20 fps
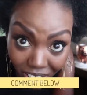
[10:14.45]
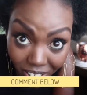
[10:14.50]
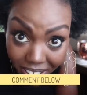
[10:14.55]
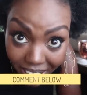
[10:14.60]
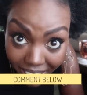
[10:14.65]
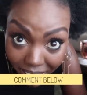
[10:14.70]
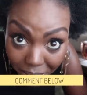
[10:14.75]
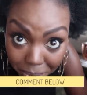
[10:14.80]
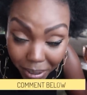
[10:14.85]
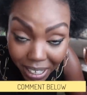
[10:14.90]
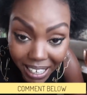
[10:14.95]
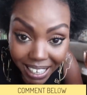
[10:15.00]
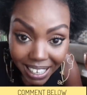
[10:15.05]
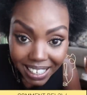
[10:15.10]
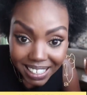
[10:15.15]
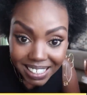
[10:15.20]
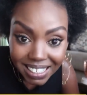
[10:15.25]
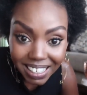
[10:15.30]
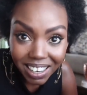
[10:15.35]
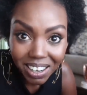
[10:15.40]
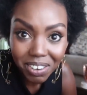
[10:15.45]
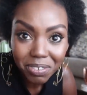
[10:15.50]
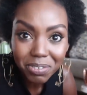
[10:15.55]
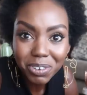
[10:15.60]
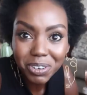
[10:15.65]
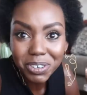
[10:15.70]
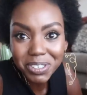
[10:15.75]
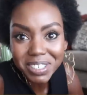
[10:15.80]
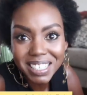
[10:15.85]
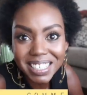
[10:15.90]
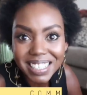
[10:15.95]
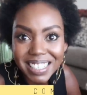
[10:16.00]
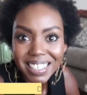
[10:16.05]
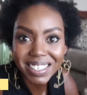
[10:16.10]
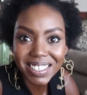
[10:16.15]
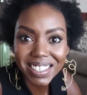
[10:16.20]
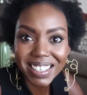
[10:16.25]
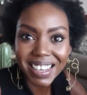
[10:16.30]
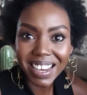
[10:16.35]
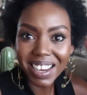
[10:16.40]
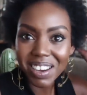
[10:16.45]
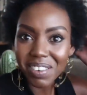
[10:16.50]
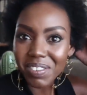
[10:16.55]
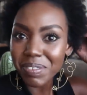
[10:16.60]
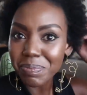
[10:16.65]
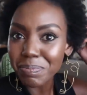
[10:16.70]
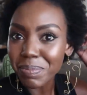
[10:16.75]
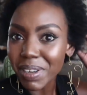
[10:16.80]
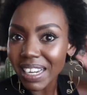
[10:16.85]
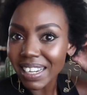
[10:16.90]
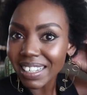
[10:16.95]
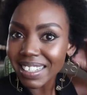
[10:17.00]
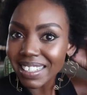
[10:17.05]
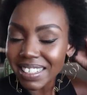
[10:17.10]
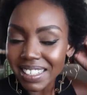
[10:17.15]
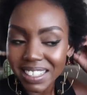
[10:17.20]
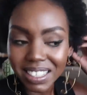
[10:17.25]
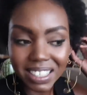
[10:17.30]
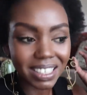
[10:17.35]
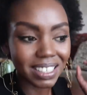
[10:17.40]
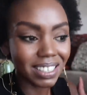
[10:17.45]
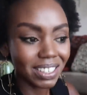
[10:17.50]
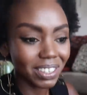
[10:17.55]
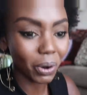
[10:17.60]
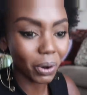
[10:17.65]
oh yeah and my hair is like a fro today today i have my katini